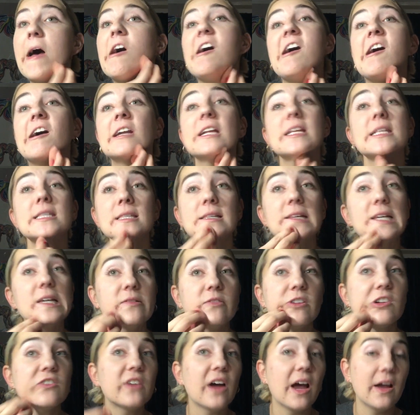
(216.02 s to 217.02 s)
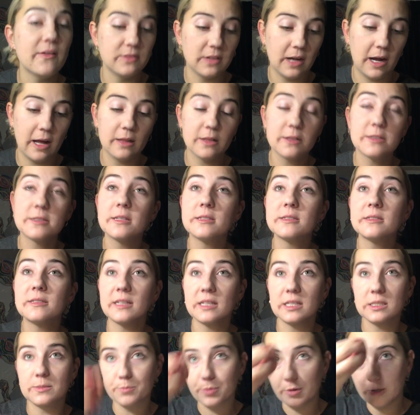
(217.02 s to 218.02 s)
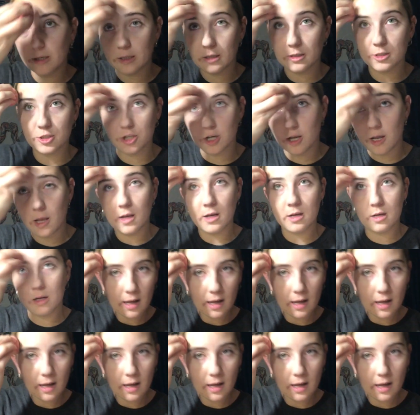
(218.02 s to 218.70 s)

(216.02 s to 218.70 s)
Honestly, for $5, this thing's pretty legit.